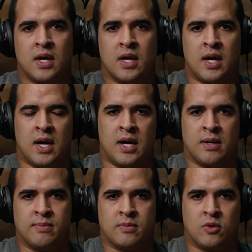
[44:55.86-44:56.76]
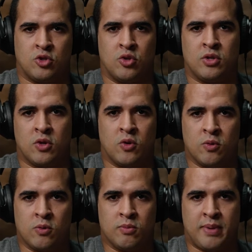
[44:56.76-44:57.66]
or during the
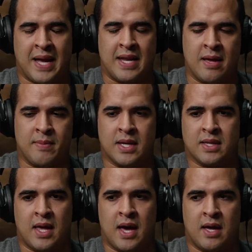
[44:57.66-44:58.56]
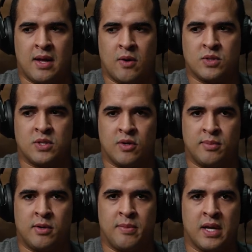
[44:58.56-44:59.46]
whole pandemic, that I was still able
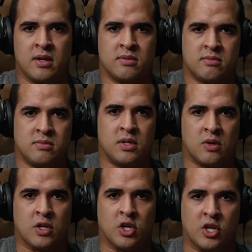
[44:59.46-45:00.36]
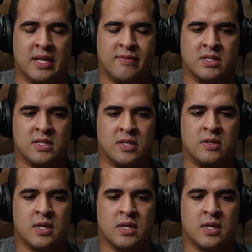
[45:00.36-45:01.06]
to make, you know, a good living still.